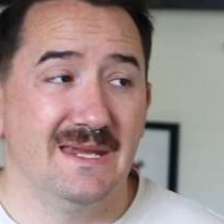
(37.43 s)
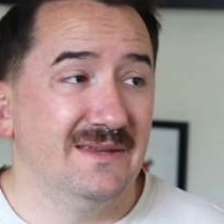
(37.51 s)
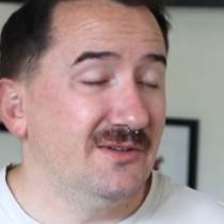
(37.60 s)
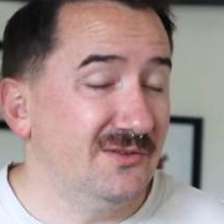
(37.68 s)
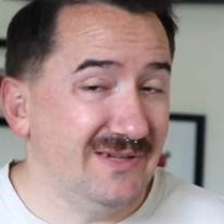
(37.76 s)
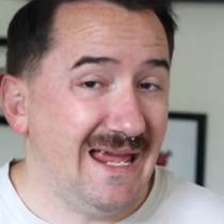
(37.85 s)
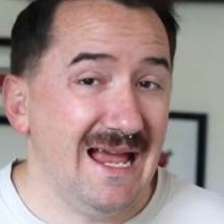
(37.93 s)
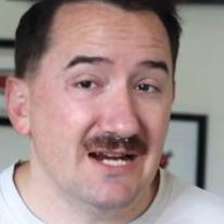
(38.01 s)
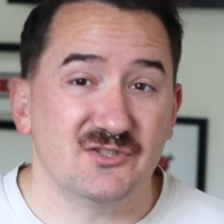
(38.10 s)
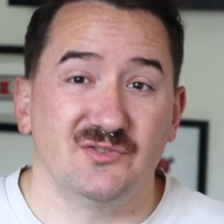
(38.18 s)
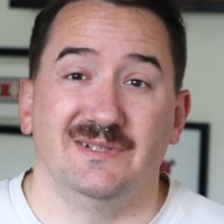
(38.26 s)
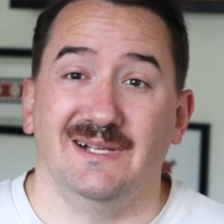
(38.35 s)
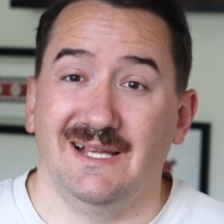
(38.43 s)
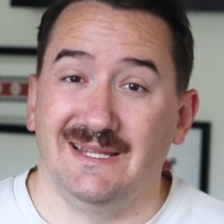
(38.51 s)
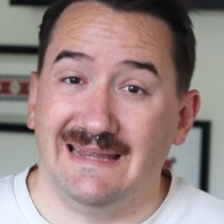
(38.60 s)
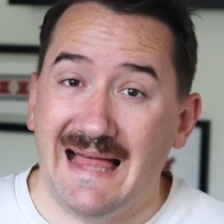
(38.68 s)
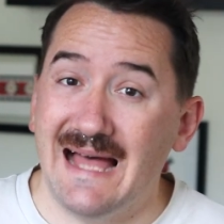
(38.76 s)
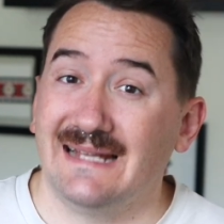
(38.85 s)
There's actually a
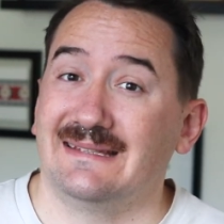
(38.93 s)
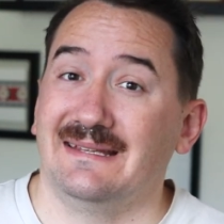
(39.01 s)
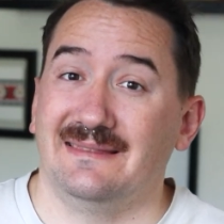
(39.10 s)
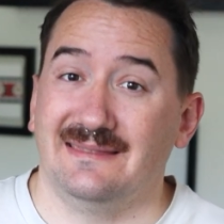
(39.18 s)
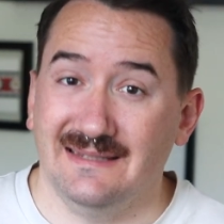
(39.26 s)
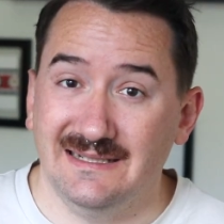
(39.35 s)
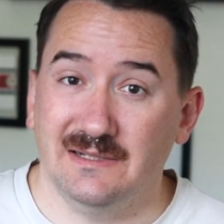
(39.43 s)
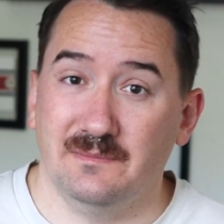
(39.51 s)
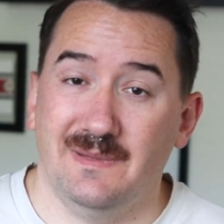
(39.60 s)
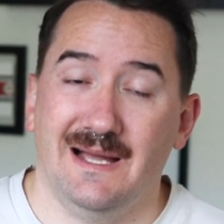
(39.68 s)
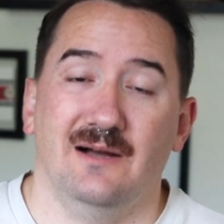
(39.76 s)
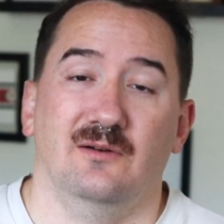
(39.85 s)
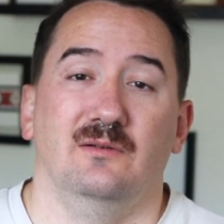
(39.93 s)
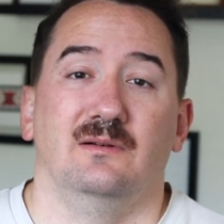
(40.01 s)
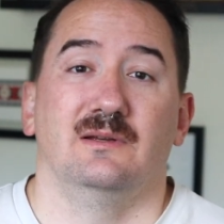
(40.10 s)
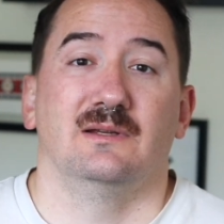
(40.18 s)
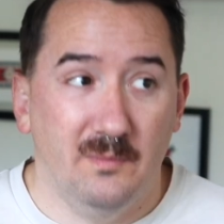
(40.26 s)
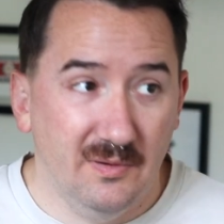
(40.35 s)
lot to think about
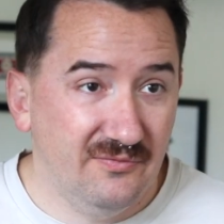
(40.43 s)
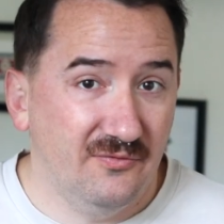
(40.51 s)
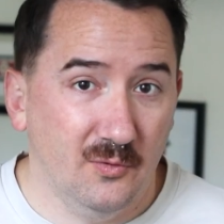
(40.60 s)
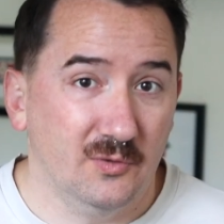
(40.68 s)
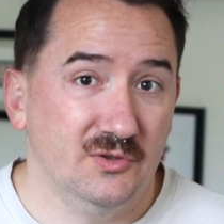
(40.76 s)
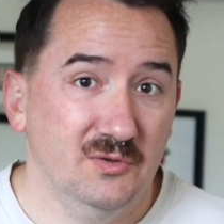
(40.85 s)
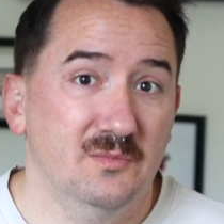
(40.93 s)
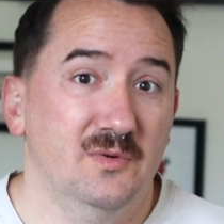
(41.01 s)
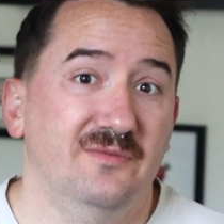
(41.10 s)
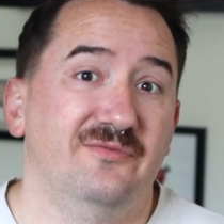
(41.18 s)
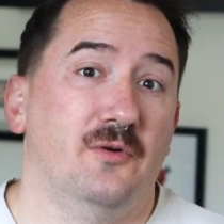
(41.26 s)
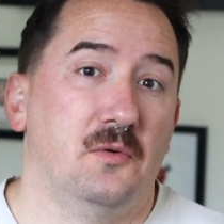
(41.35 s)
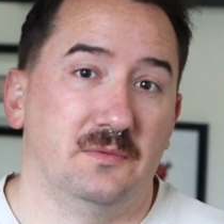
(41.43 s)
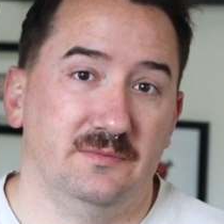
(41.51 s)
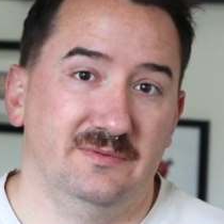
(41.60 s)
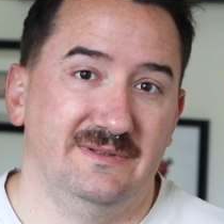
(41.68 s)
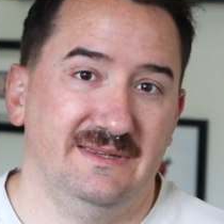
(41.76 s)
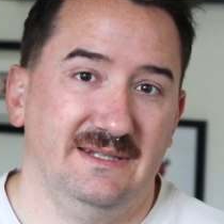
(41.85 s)
before you move forward
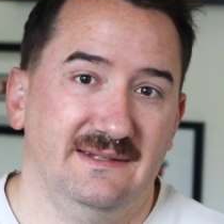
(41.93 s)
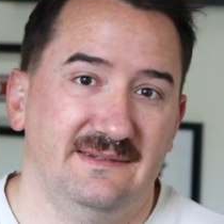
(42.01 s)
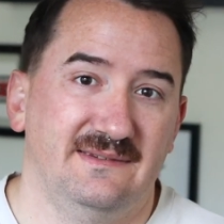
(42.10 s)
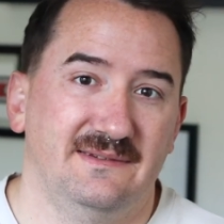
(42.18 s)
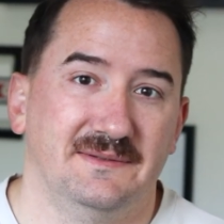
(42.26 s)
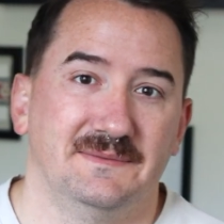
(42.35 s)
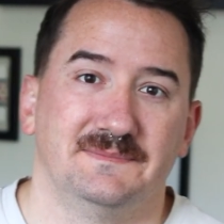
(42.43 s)
with this.